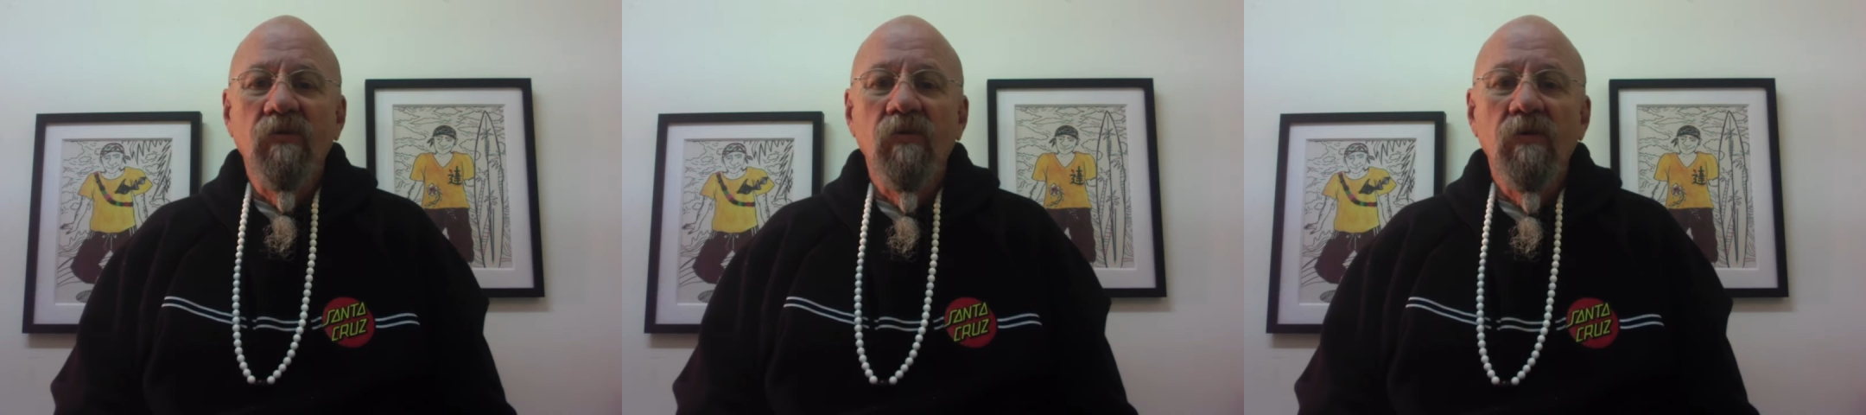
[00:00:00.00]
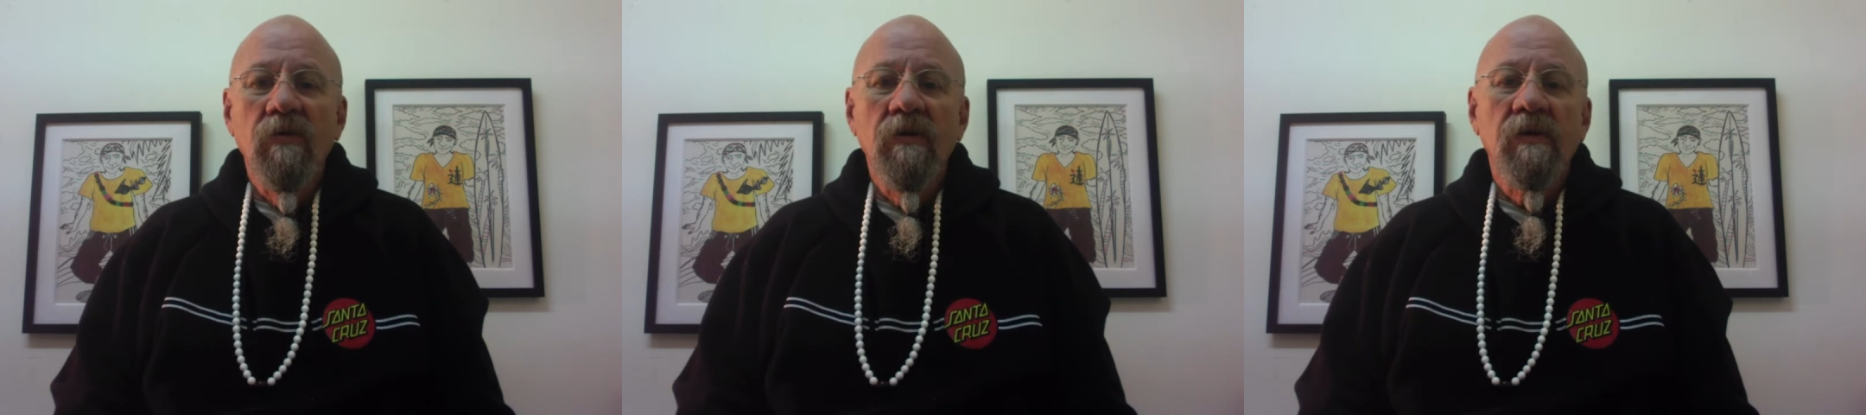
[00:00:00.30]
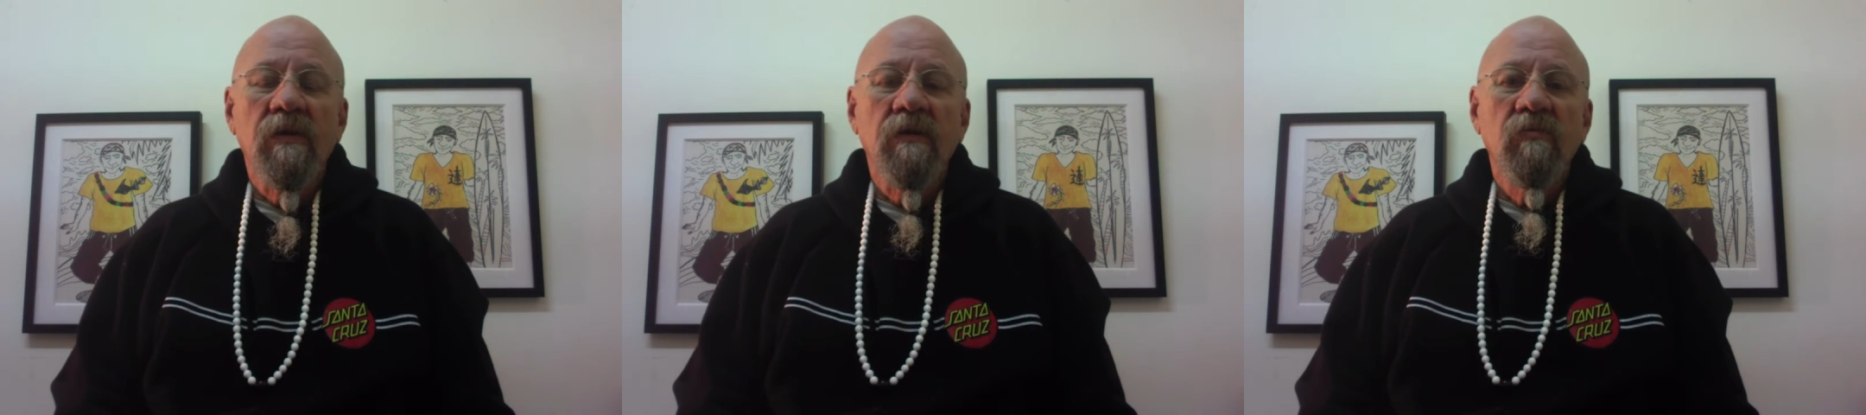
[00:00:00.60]

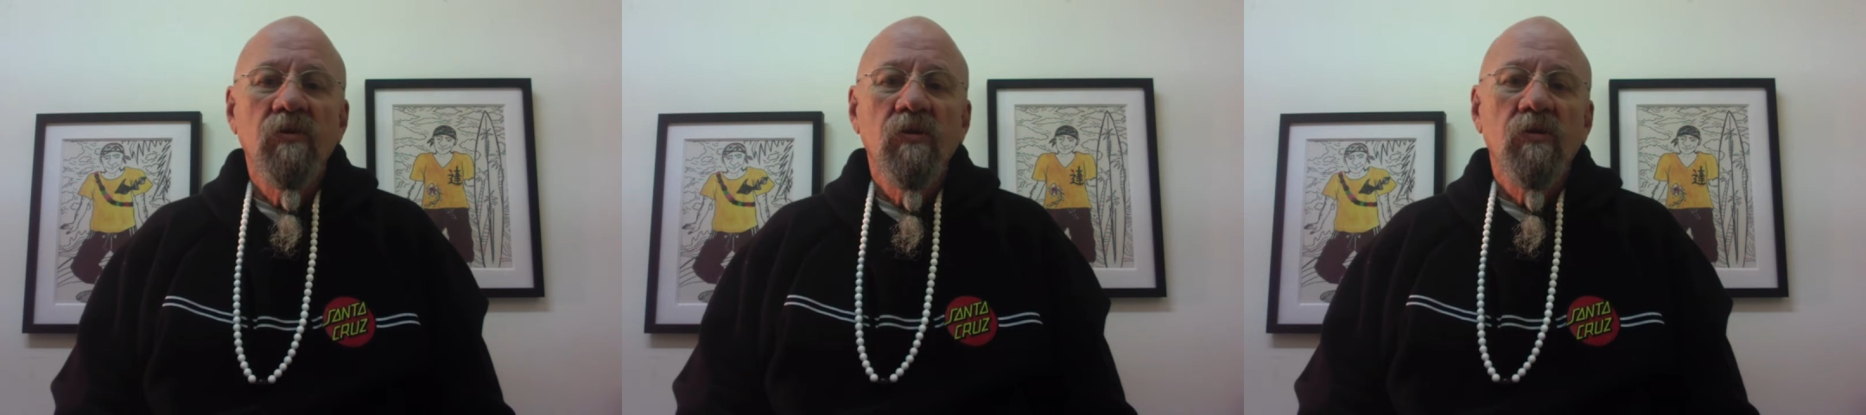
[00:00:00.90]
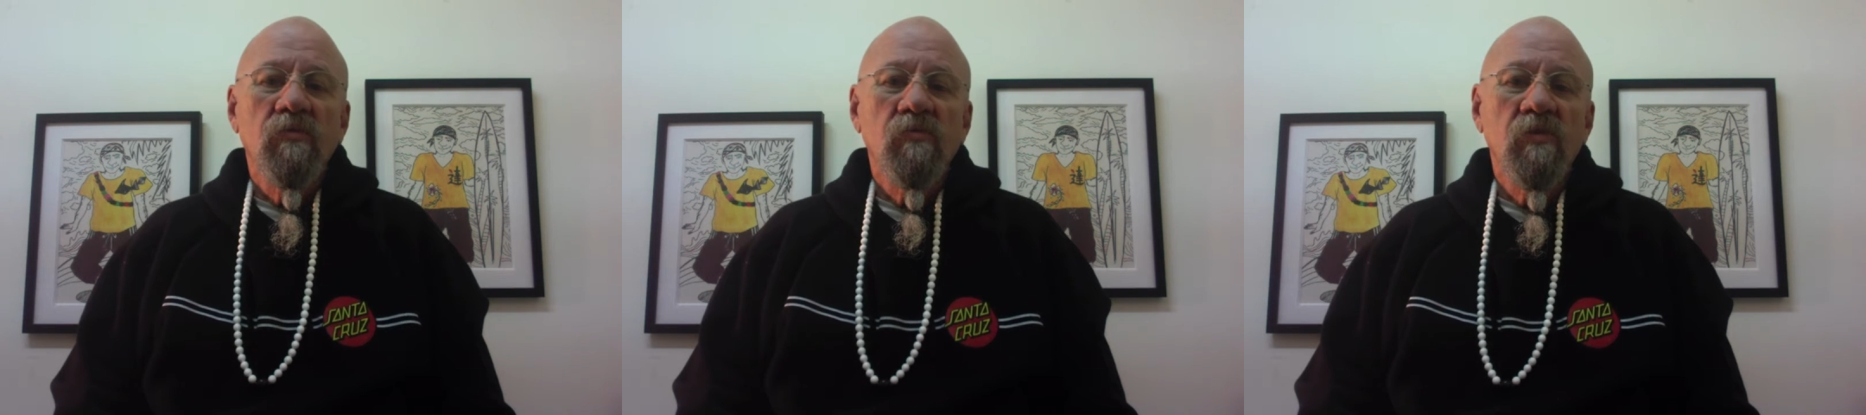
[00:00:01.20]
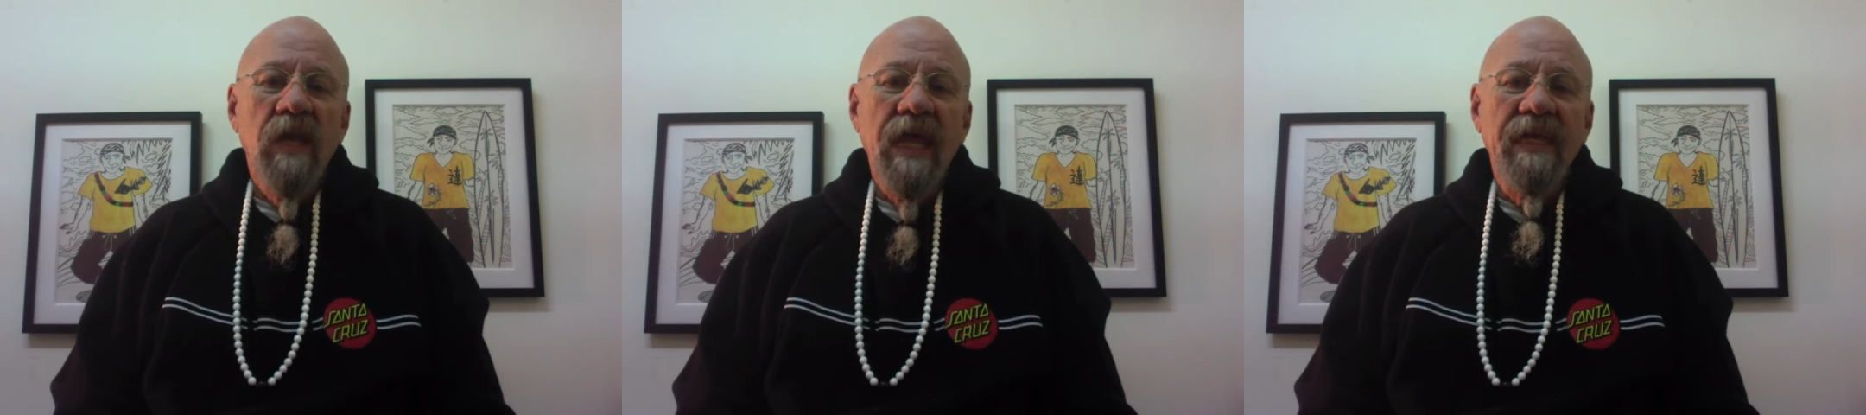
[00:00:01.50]
on a
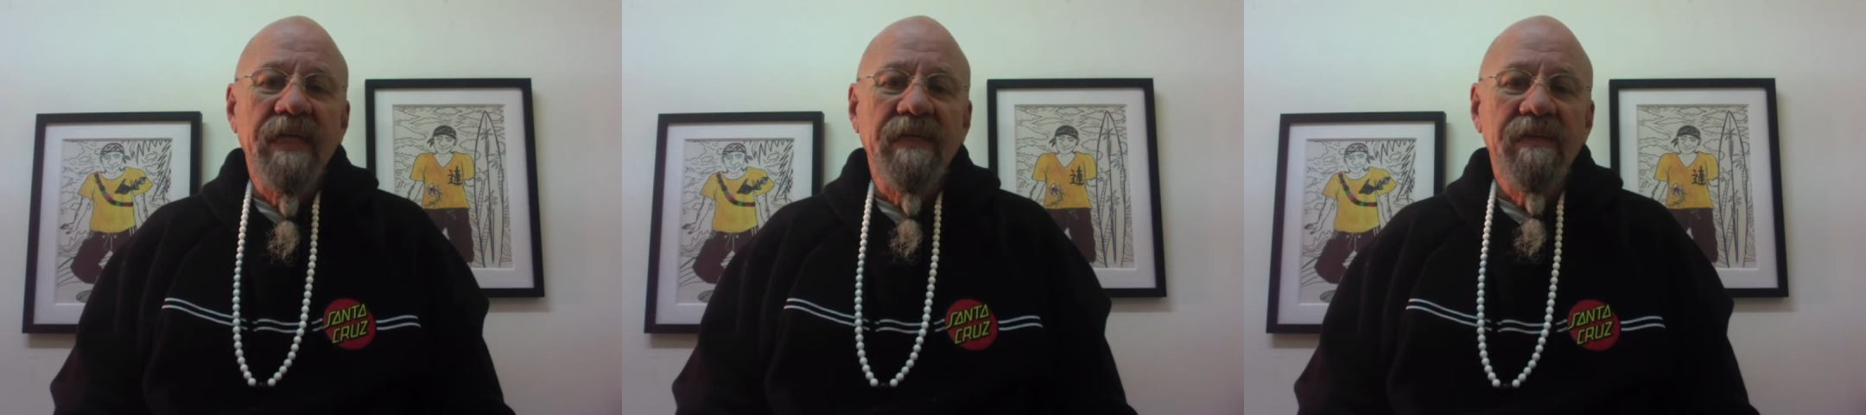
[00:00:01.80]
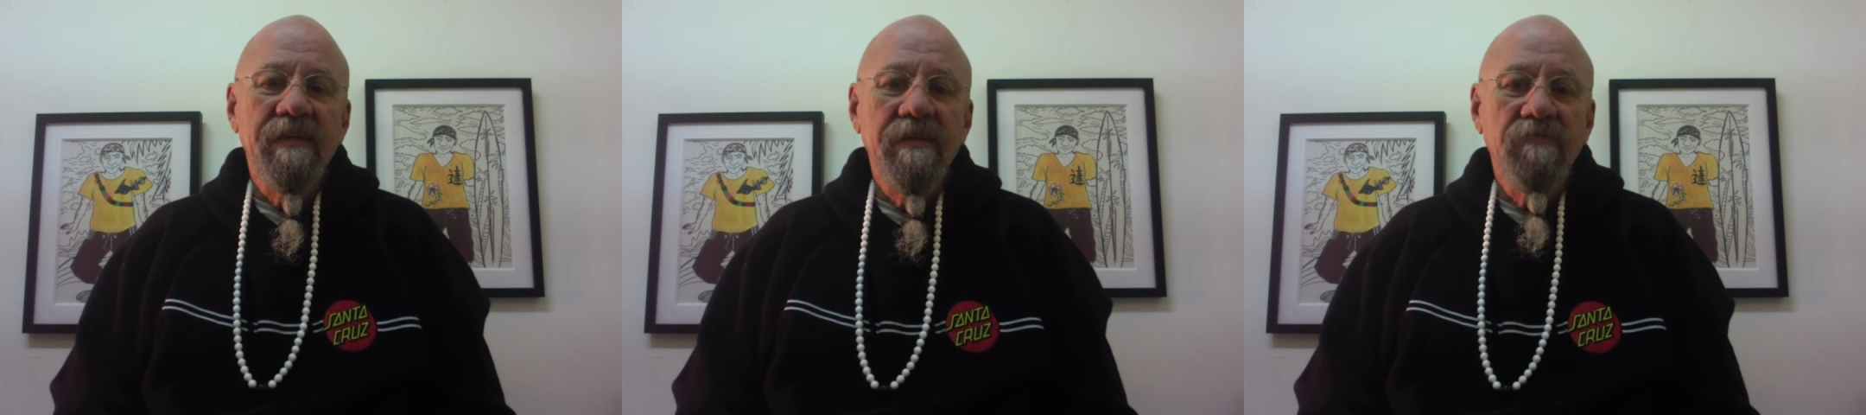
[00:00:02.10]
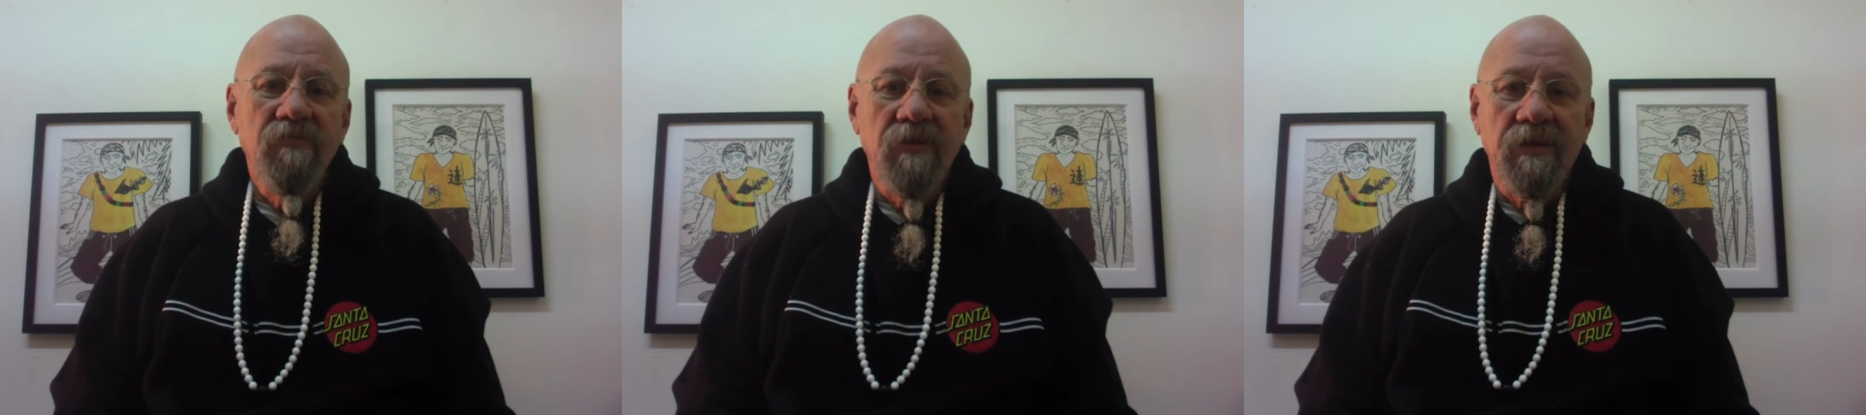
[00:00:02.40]
slightly
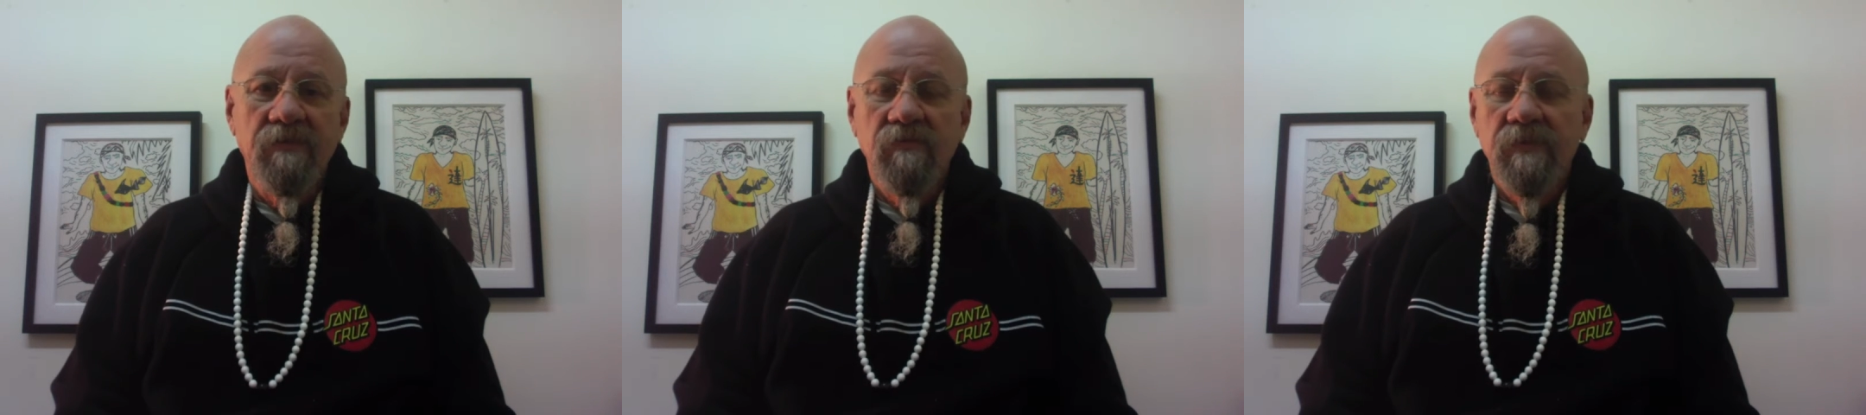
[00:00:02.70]
different.